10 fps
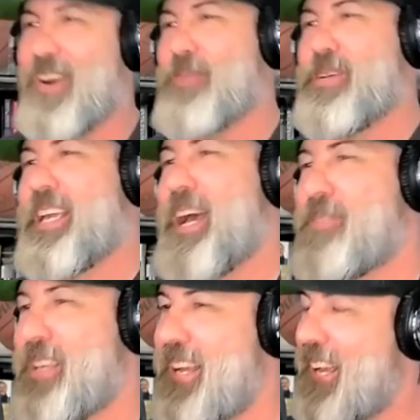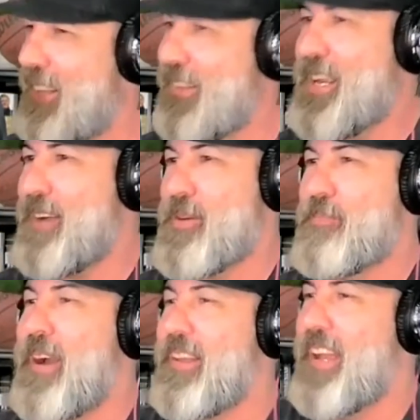Army captain, helicopter
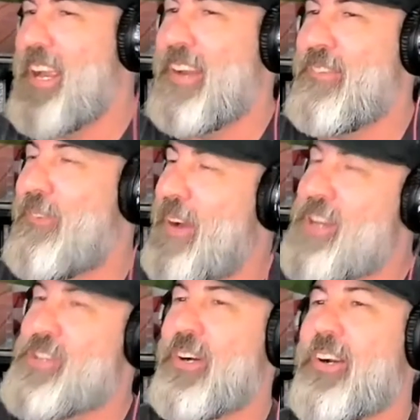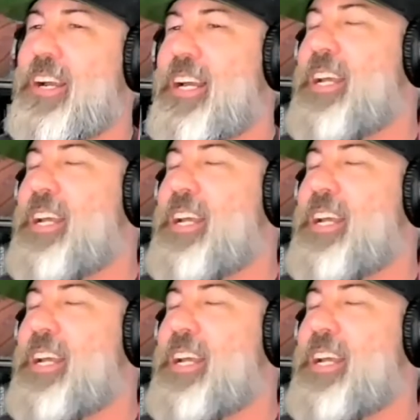pilot, and Ranger.